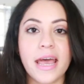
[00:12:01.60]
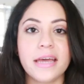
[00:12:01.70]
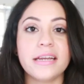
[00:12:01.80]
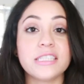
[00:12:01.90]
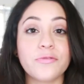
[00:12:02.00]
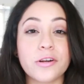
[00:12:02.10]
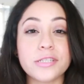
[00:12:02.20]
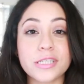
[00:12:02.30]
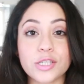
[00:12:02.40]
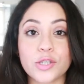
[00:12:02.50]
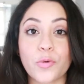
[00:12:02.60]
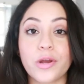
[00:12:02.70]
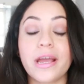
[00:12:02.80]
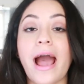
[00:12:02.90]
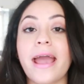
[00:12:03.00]
And as far as the
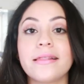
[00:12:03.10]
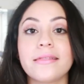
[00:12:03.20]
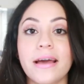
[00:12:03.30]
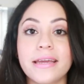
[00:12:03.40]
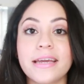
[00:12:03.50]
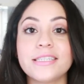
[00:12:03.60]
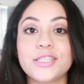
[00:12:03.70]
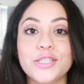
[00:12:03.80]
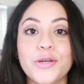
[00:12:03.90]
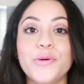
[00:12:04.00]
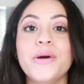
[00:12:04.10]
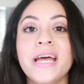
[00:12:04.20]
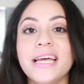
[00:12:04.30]
story, I like it too.